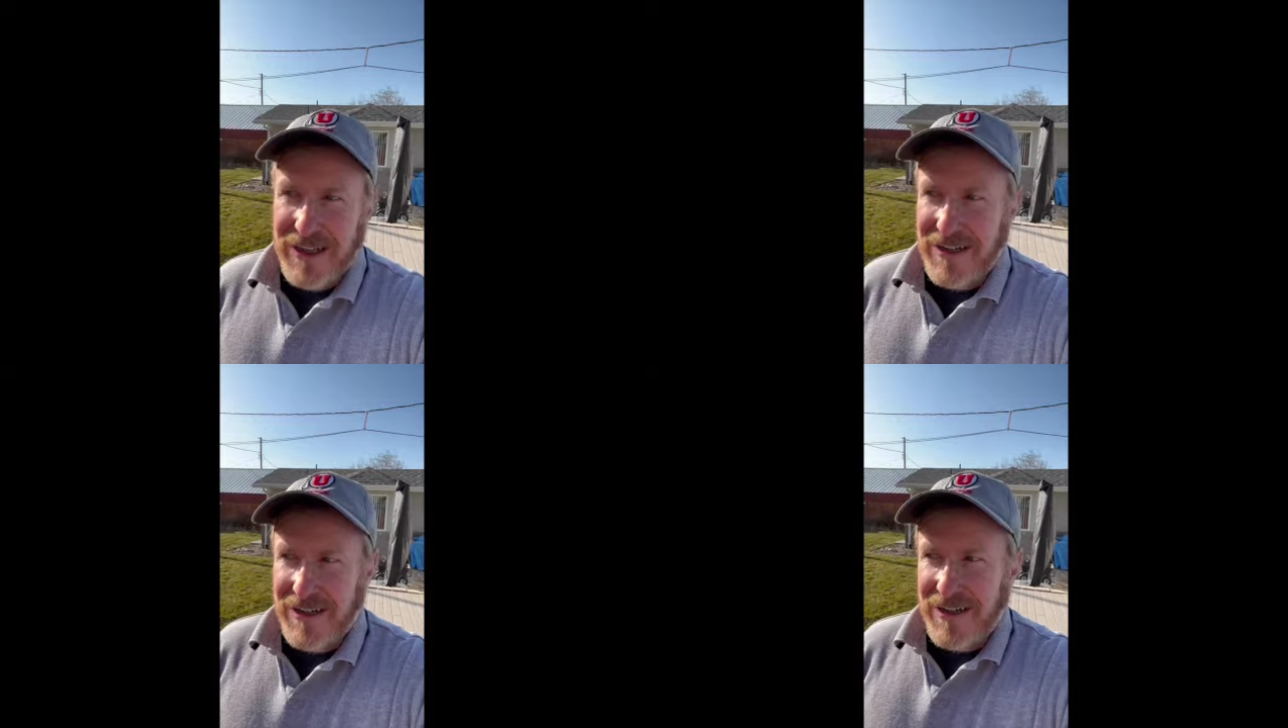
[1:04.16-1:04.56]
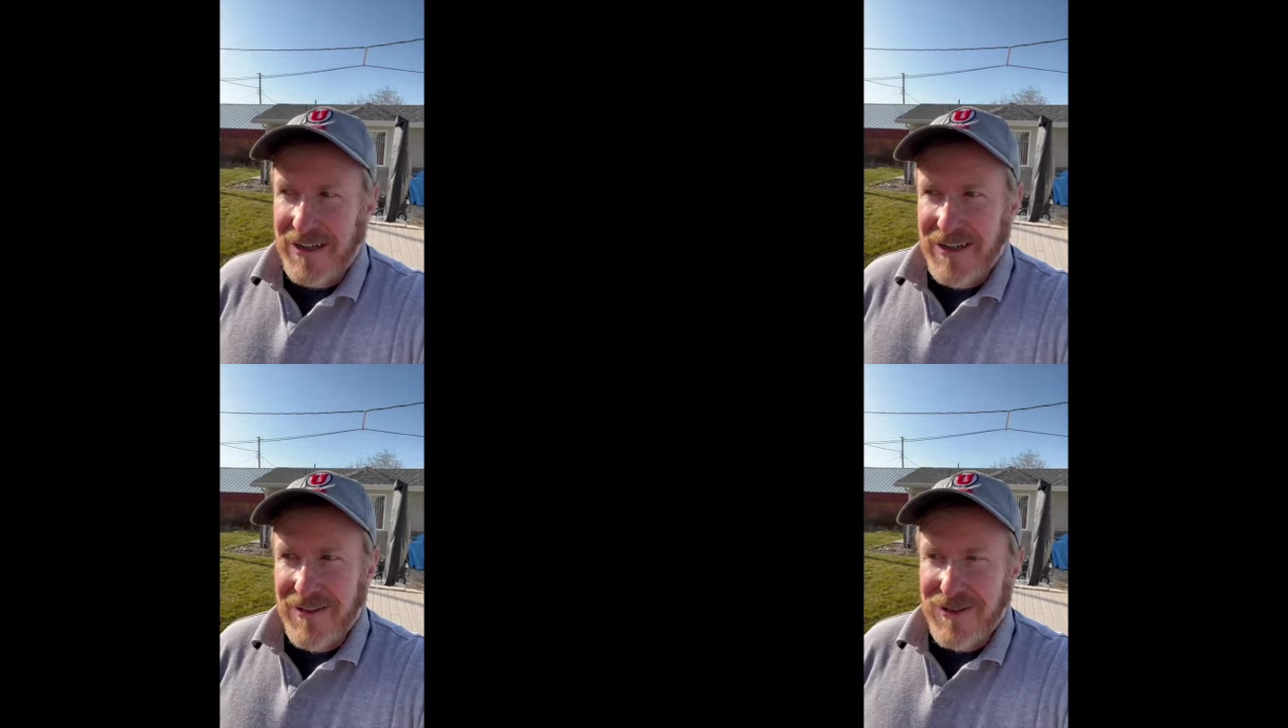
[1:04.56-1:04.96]
are.
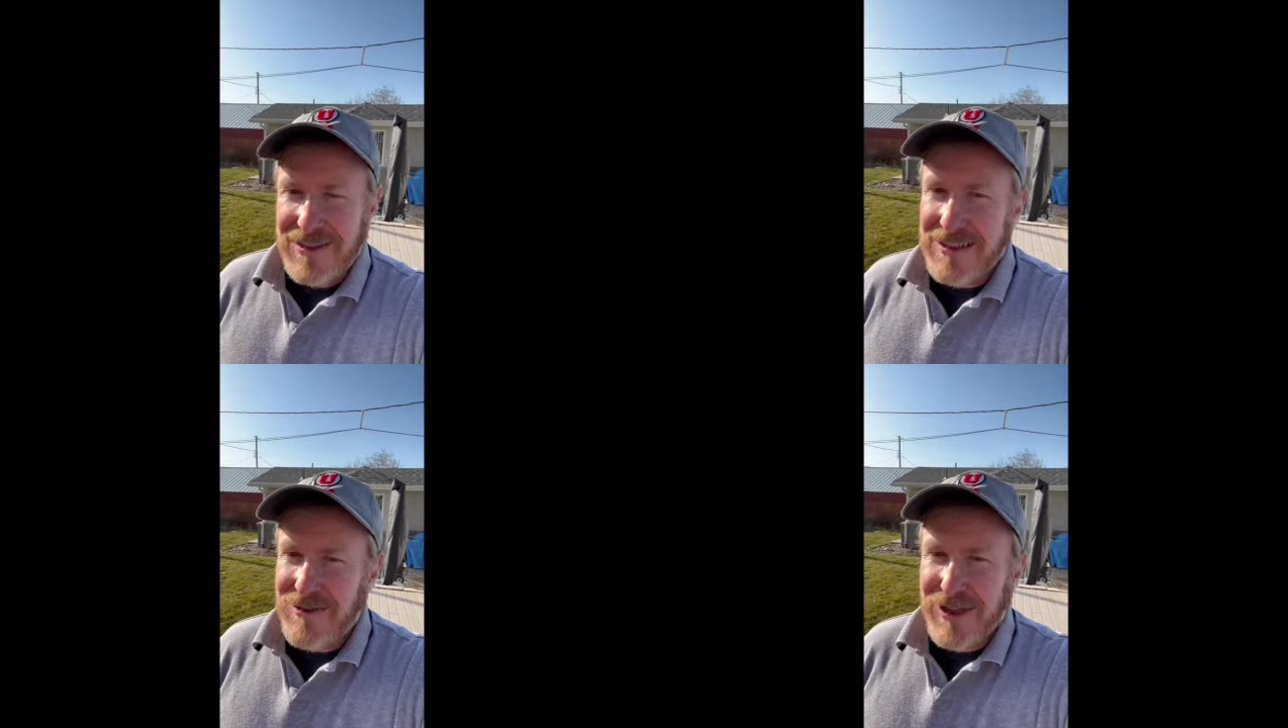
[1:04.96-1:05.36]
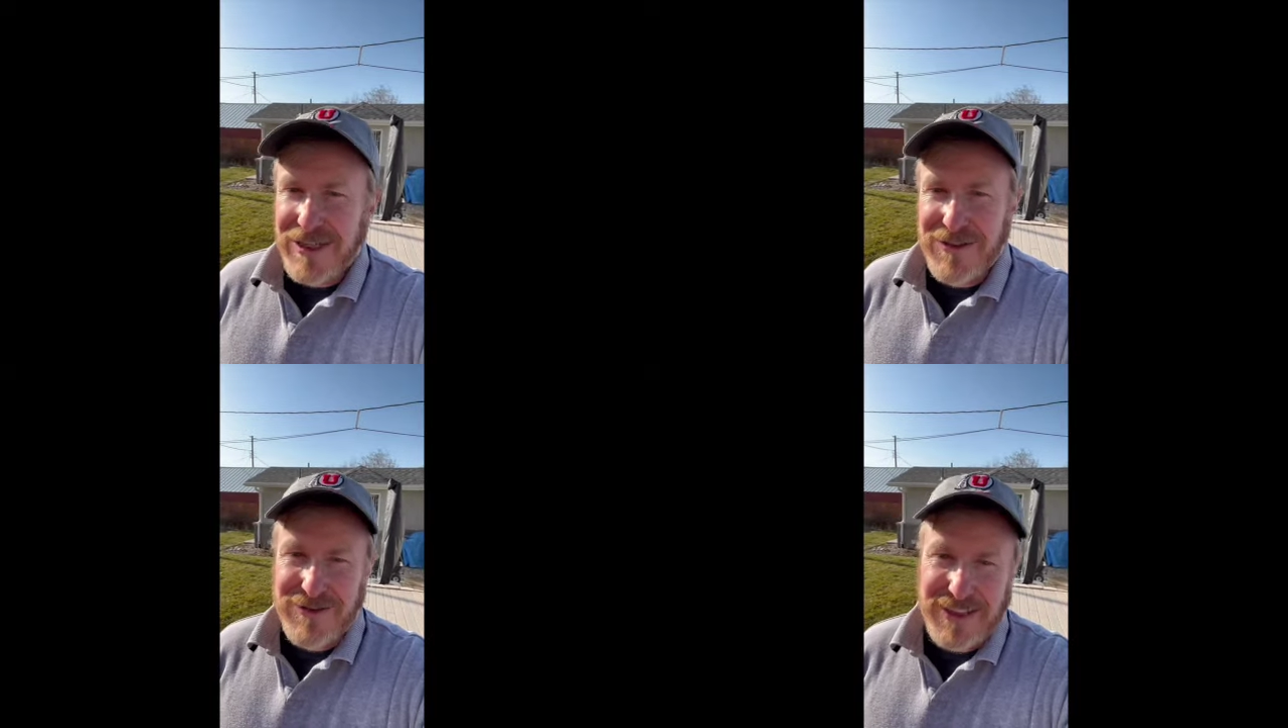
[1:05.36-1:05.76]
Fishing
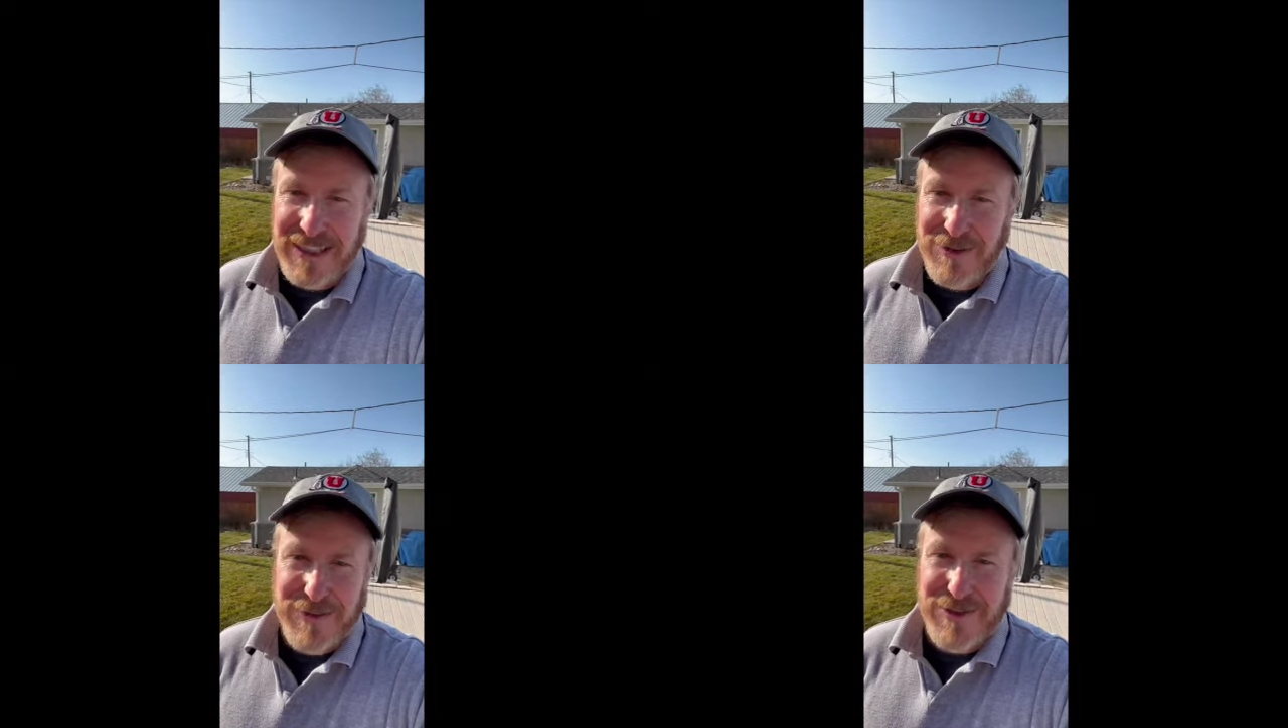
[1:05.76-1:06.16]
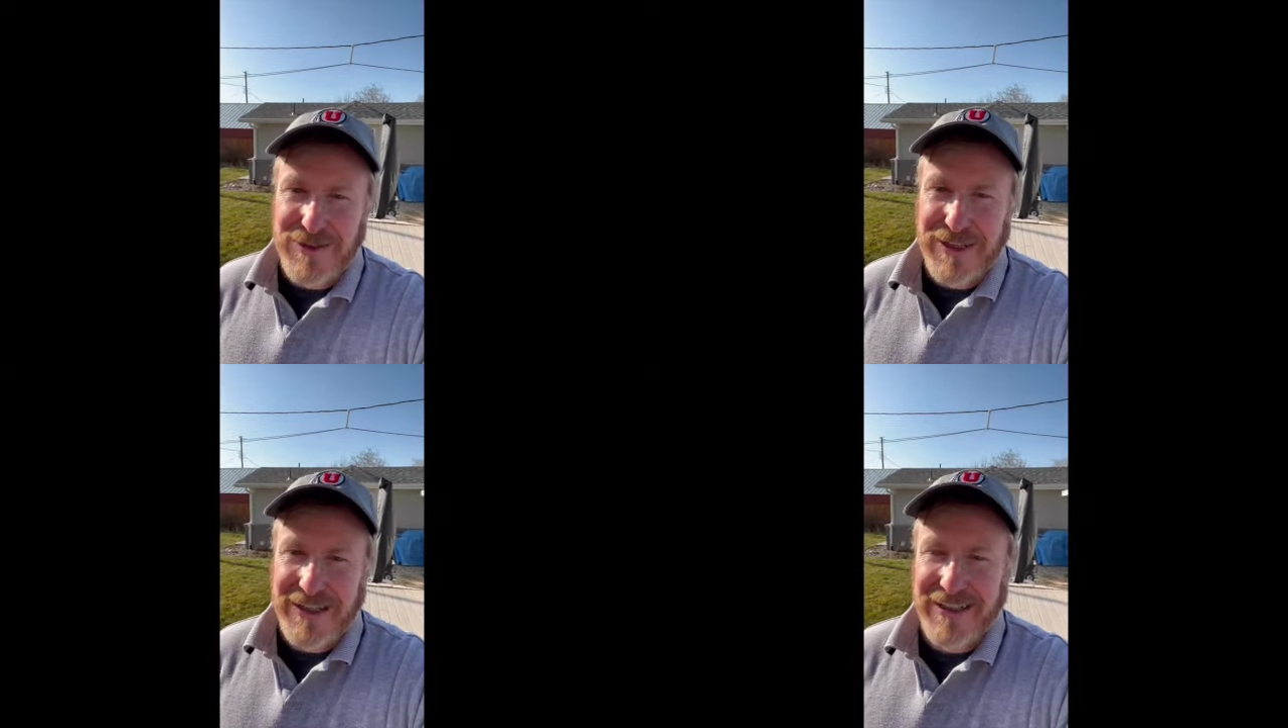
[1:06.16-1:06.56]
wire only helps so
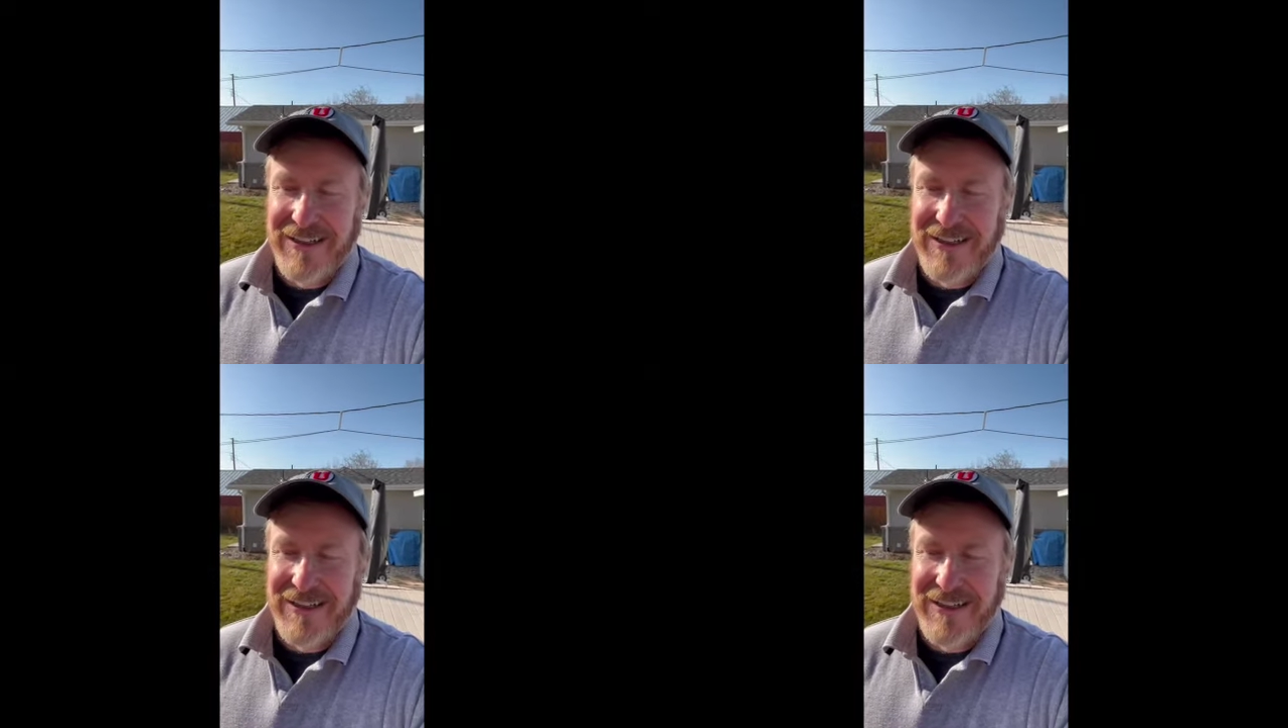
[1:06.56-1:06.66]
long.